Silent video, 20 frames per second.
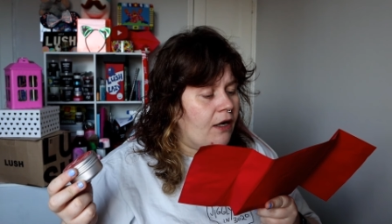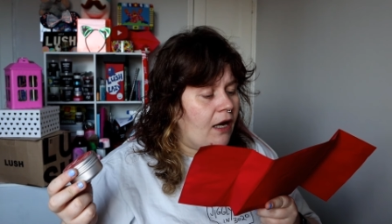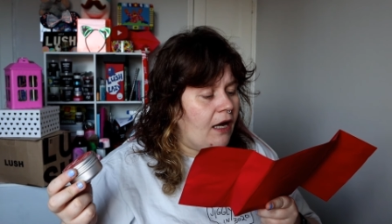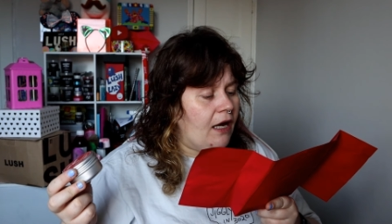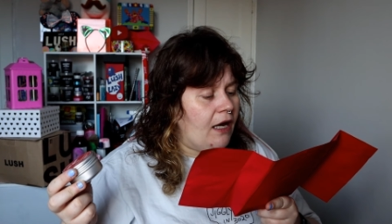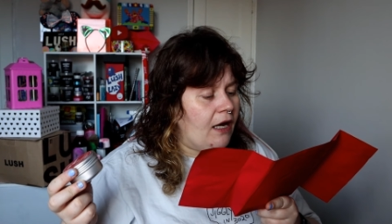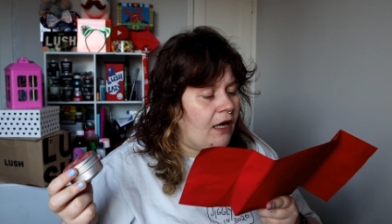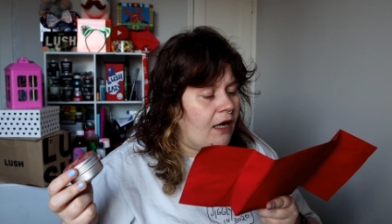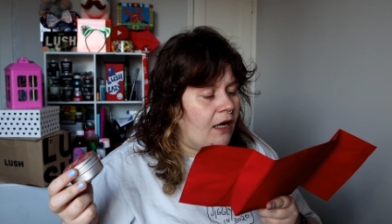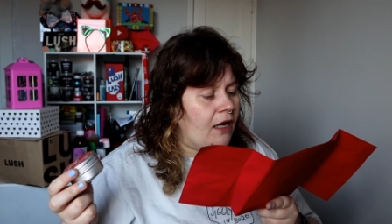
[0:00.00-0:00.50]

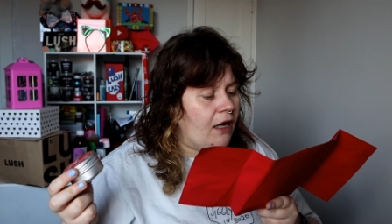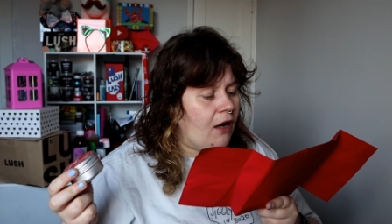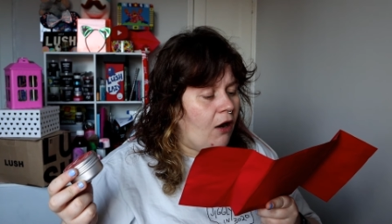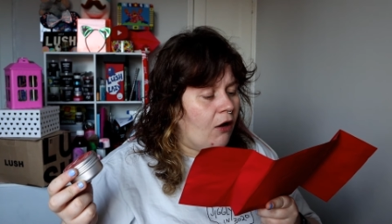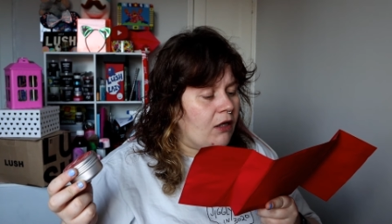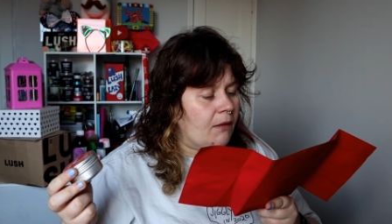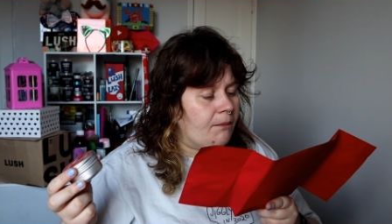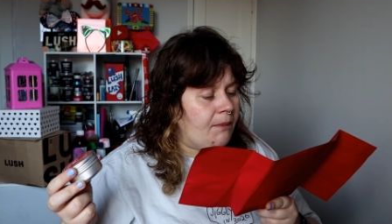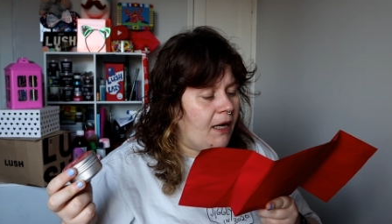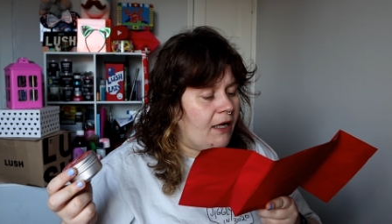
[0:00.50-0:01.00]
uh,
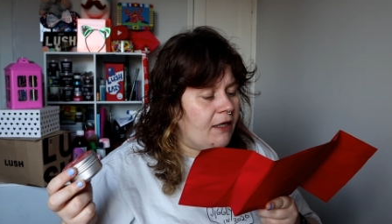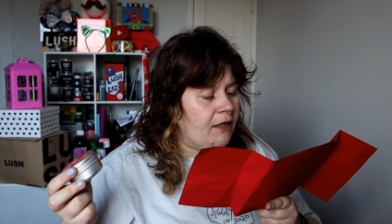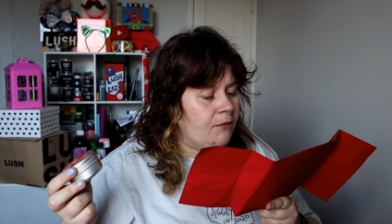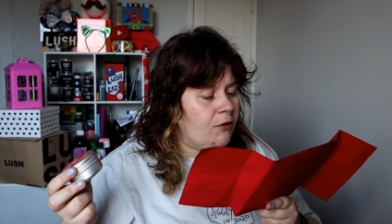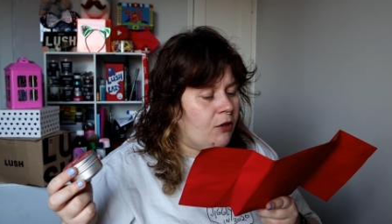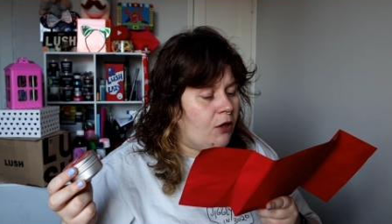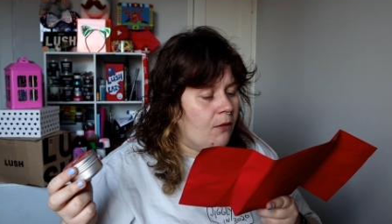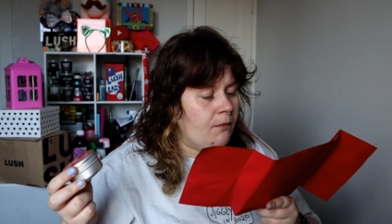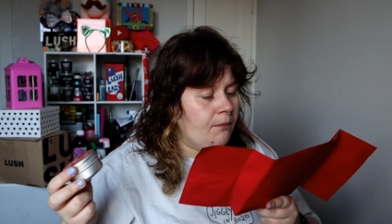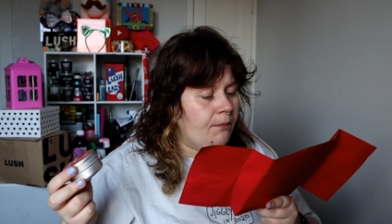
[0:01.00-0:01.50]

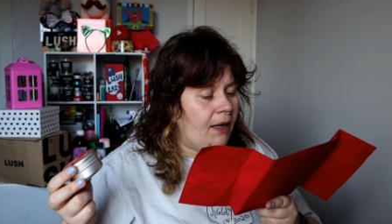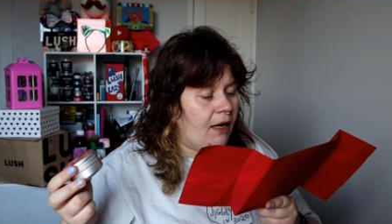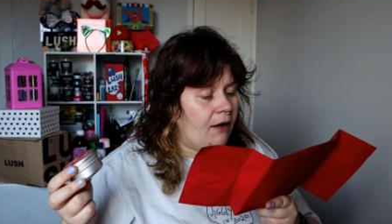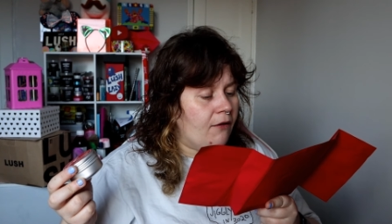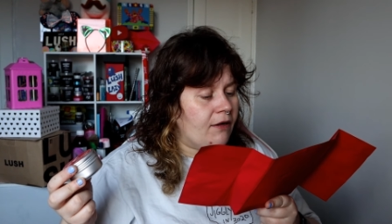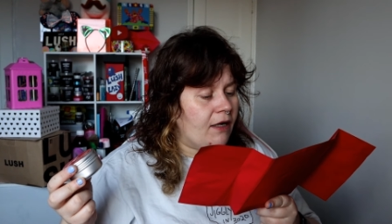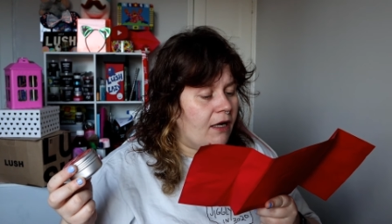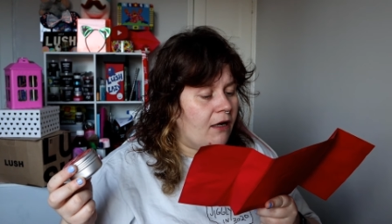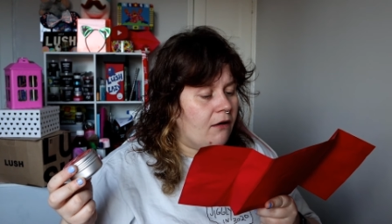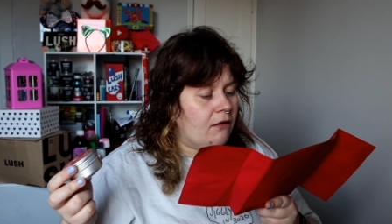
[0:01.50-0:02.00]
olibanum gum
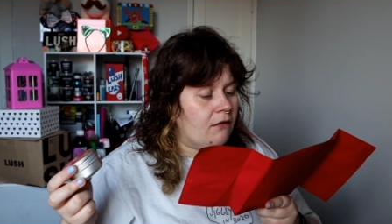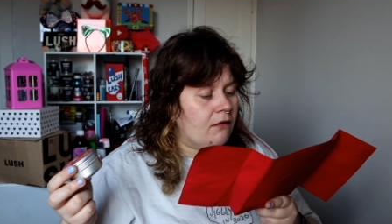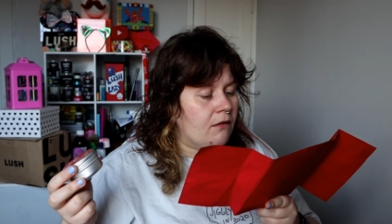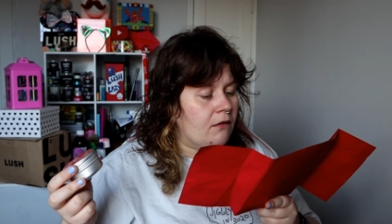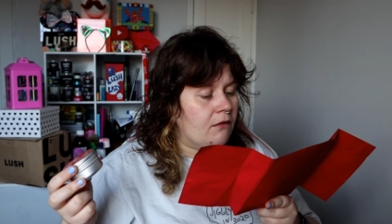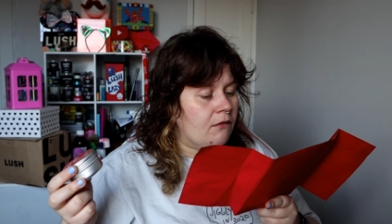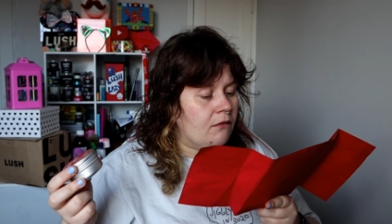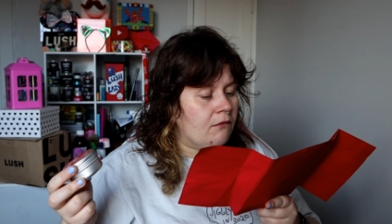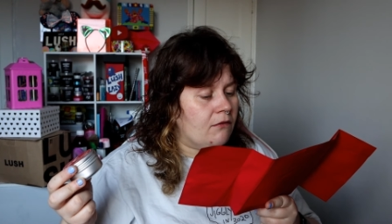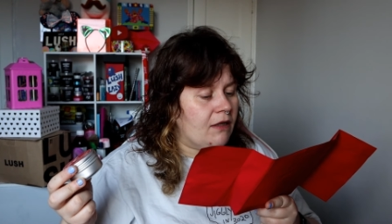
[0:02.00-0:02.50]
powder,
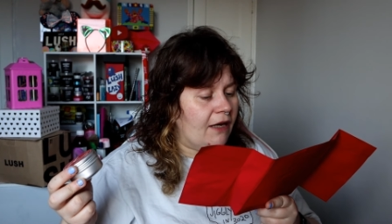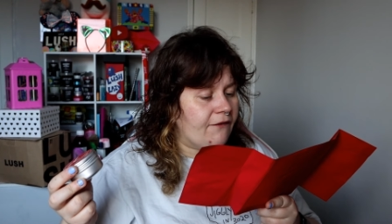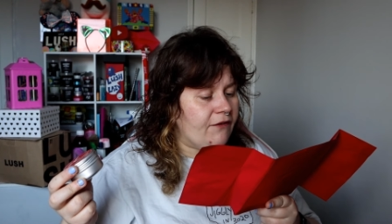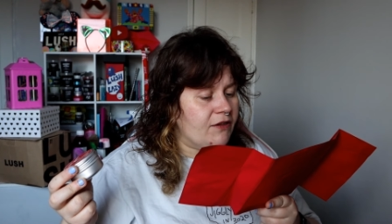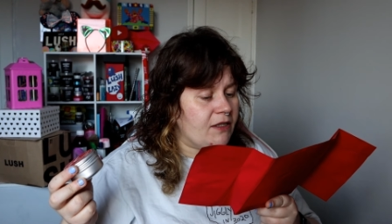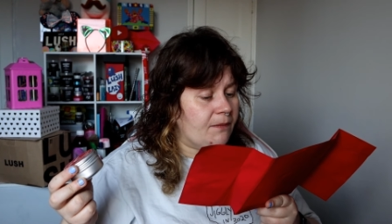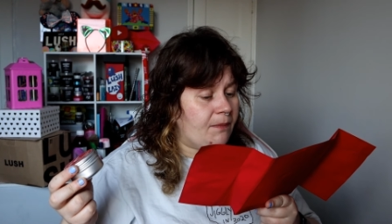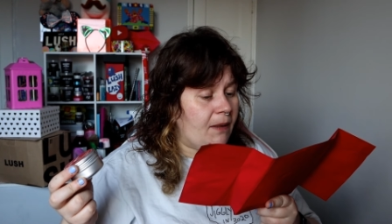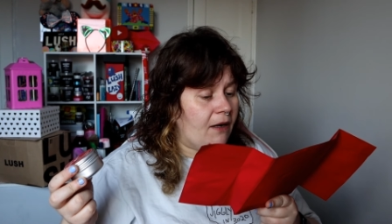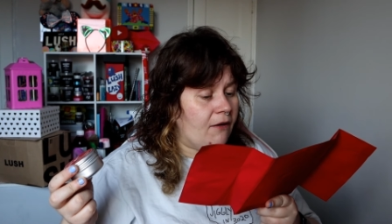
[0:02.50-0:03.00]

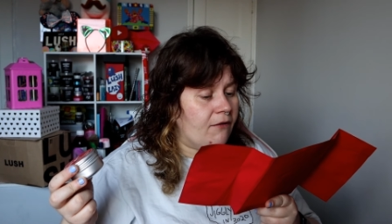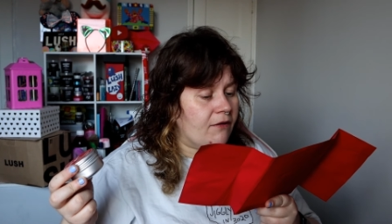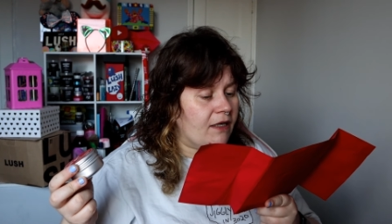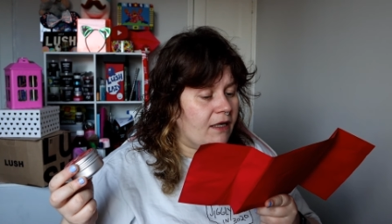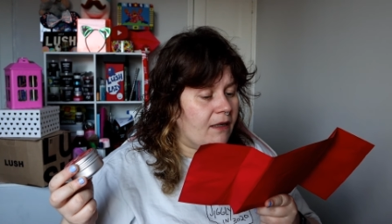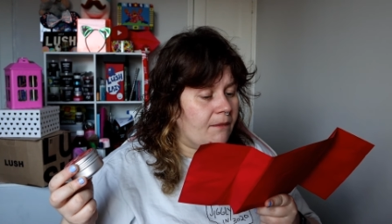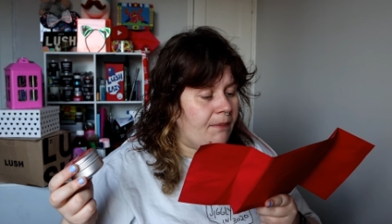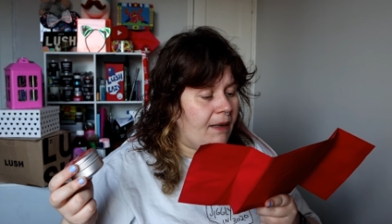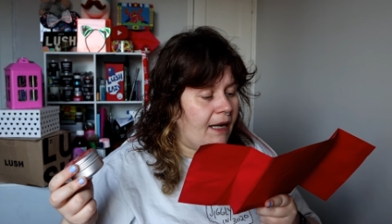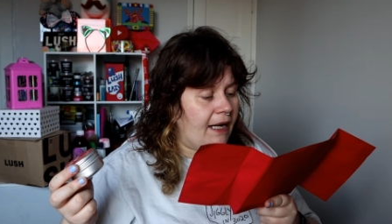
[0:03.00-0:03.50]
lavender
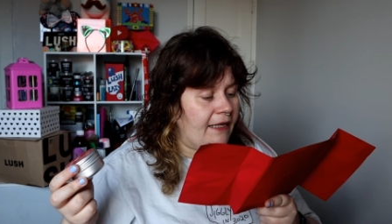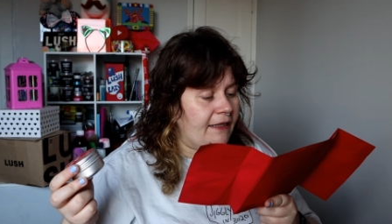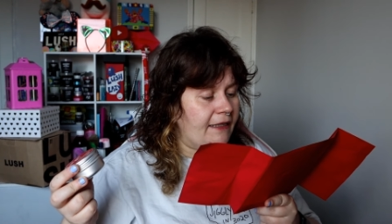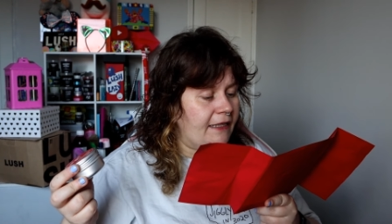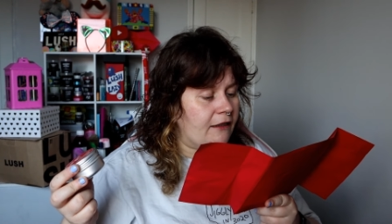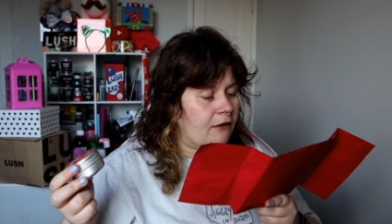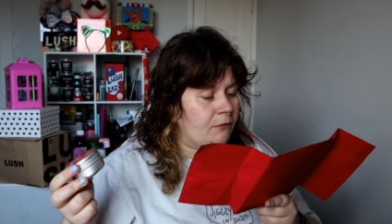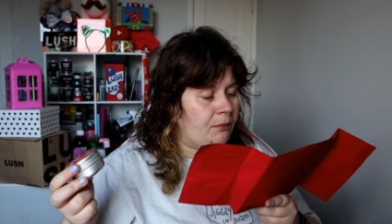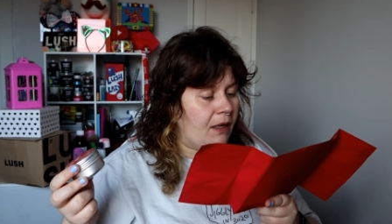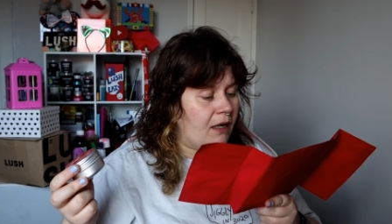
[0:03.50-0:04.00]
powder, pine
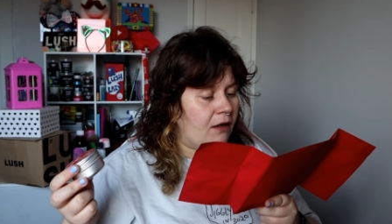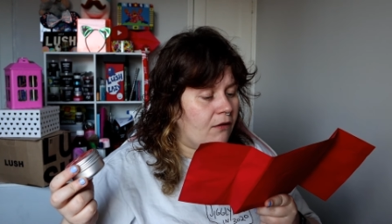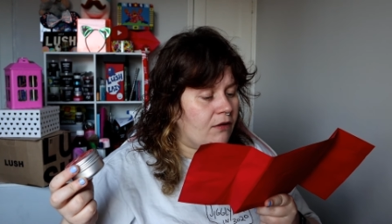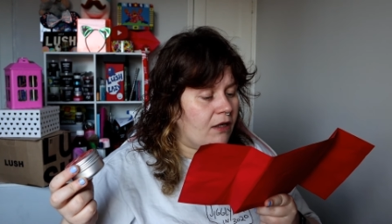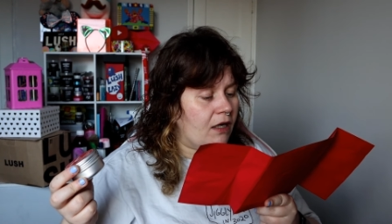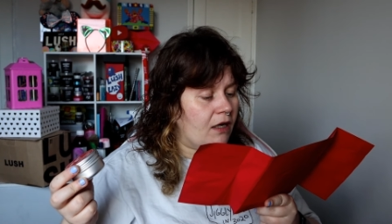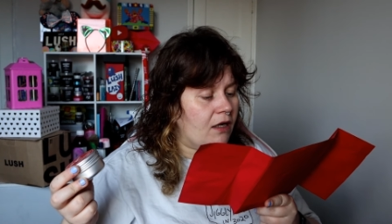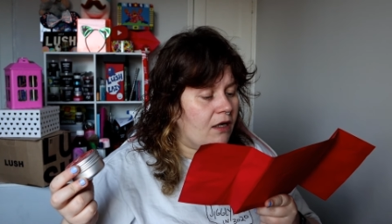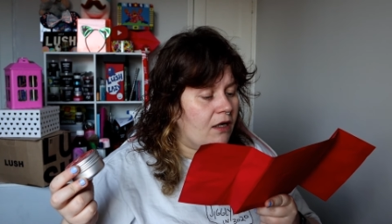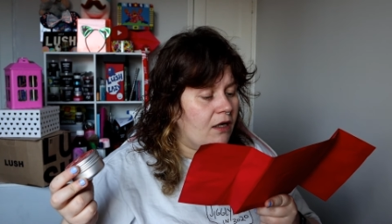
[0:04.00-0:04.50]
needle
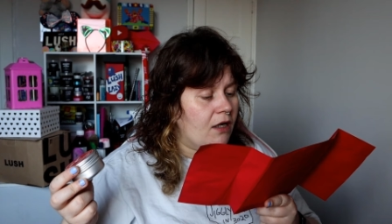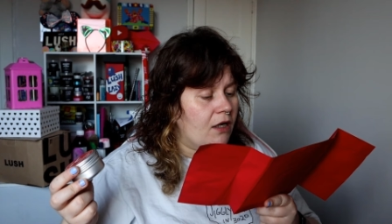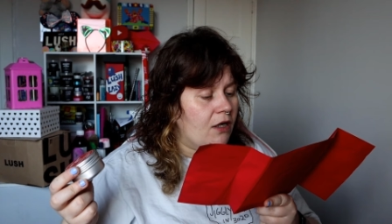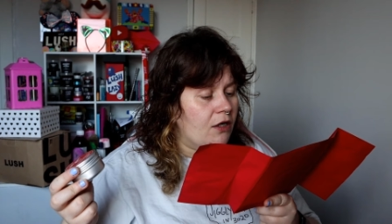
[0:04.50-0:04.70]
powder,